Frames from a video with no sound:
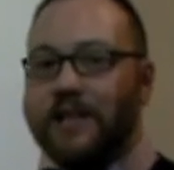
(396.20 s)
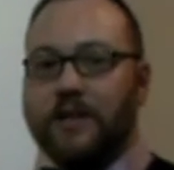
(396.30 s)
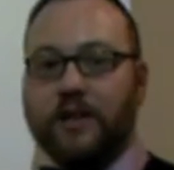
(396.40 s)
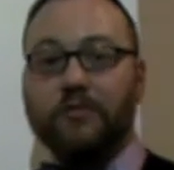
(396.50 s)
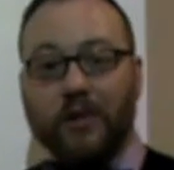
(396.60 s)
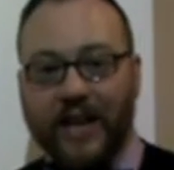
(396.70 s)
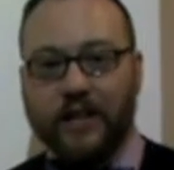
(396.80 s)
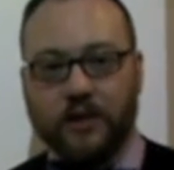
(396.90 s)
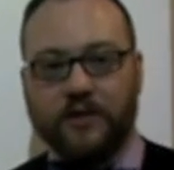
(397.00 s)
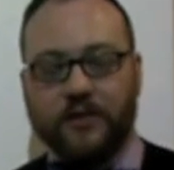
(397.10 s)
the
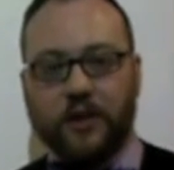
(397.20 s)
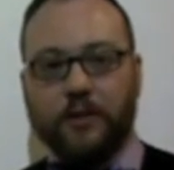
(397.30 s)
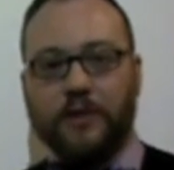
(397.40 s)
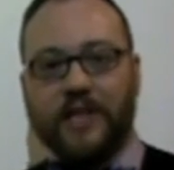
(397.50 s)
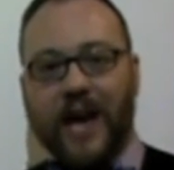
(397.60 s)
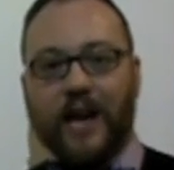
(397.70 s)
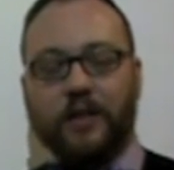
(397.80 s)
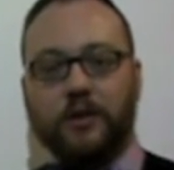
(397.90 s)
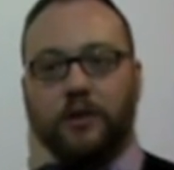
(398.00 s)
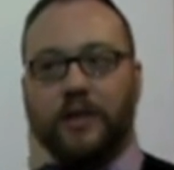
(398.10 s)
irregular verbs
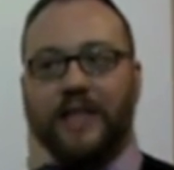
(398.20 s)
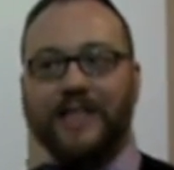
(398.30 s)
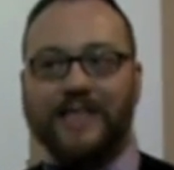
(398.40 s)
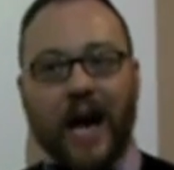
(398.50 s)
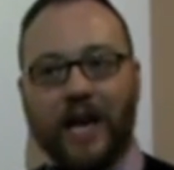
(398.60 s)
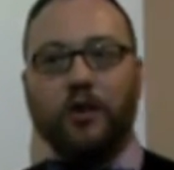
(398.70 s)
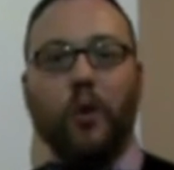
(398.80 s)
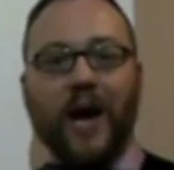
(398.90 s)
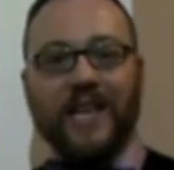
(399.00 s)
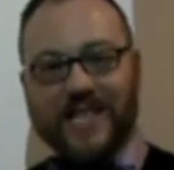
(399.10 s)
category is not
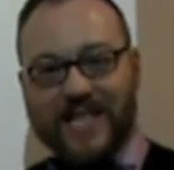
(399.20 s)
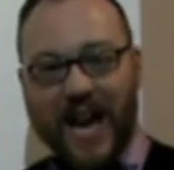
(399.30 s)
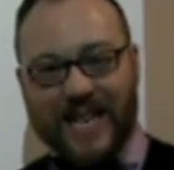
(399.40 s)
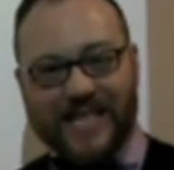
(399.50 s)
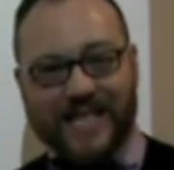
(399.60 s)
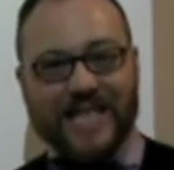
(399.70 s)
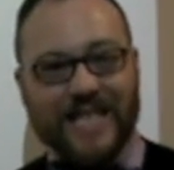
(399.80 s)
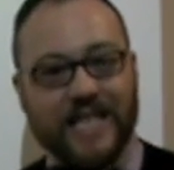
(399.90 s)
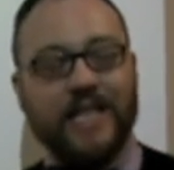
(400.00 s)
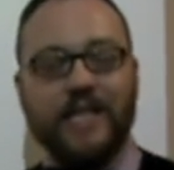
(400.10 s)
quite as nice
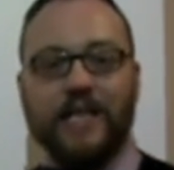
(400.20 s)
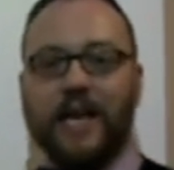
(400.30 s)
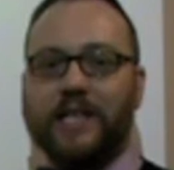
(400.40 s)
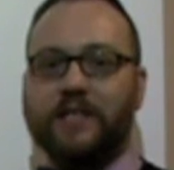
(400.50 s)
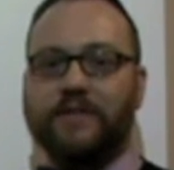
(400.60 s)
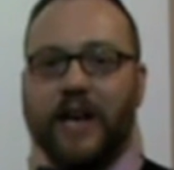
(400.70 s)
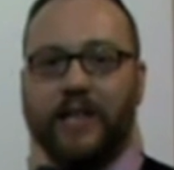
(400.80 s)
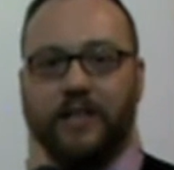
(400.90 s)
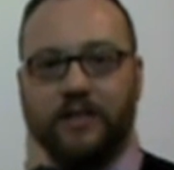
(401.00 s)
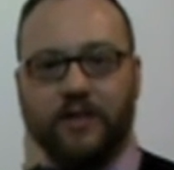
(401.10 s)
and neat as the
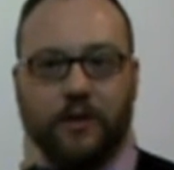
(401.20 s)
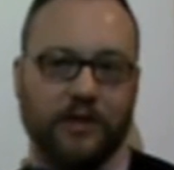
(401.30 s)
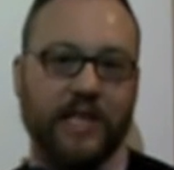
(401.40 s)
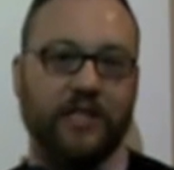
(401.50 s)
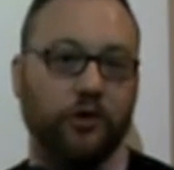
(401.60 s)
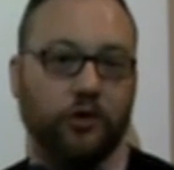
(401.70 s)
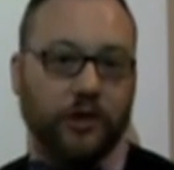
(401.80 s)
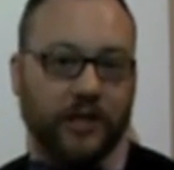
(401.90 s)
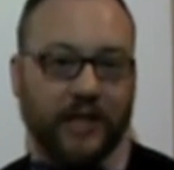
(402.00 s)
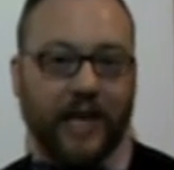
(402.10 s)
regular verbs, and that's
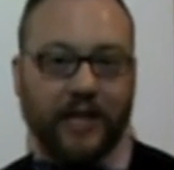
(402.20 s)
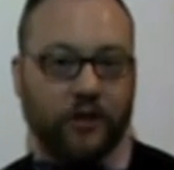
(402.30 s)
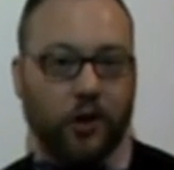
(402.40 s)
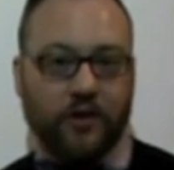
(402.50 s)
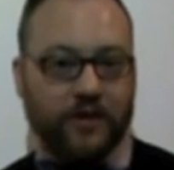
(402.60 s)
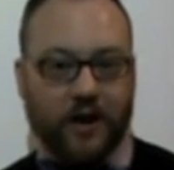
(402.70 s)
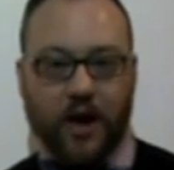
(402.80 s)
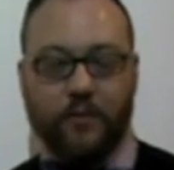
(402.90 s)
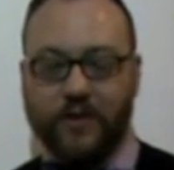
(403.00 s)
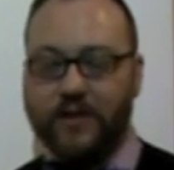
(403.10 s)
usually the case all the
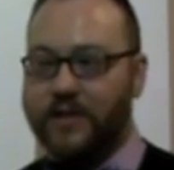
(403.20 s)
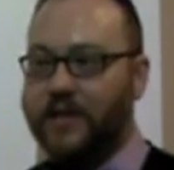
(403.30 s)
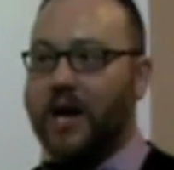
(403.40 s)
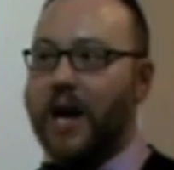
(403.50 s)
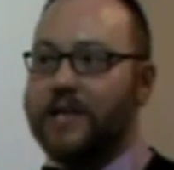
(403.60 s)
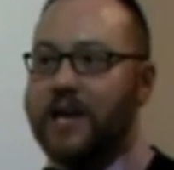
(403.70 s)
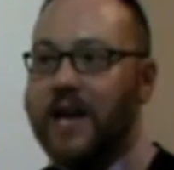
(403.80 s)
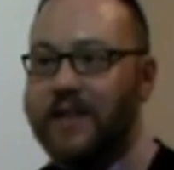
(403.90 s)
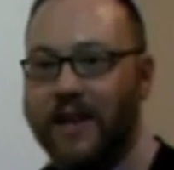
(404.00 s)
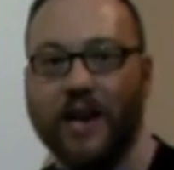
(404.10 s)
time with these guys.
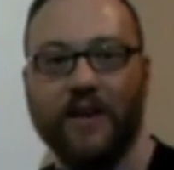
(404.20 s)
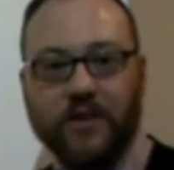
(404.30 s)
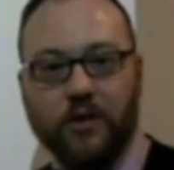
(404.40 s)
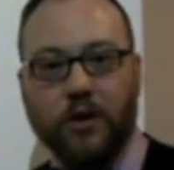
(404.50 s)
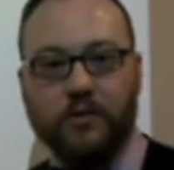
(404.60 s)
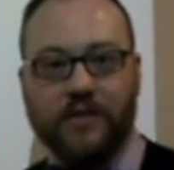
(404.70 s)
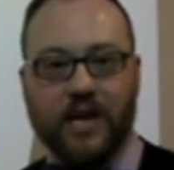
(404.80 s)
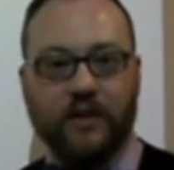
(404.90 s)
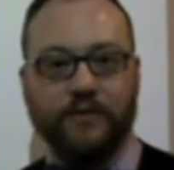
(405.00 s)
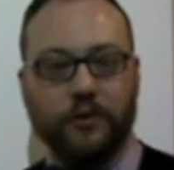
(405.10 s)
They have their own
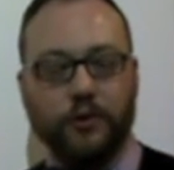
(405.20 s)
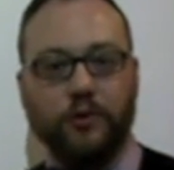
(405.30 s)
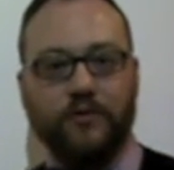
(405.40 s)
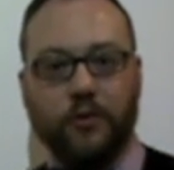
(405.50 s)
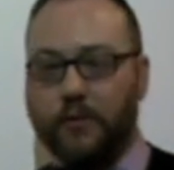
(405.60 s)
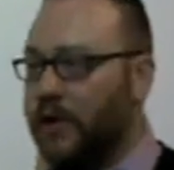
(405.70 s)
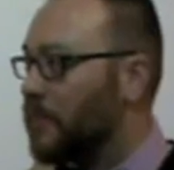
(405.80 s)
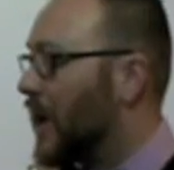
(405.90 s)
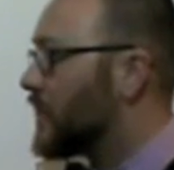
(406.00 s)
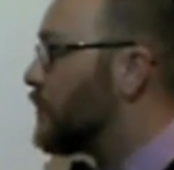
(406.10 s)
set of rules when forming a
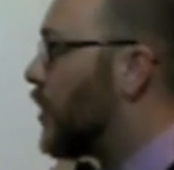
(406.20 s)
past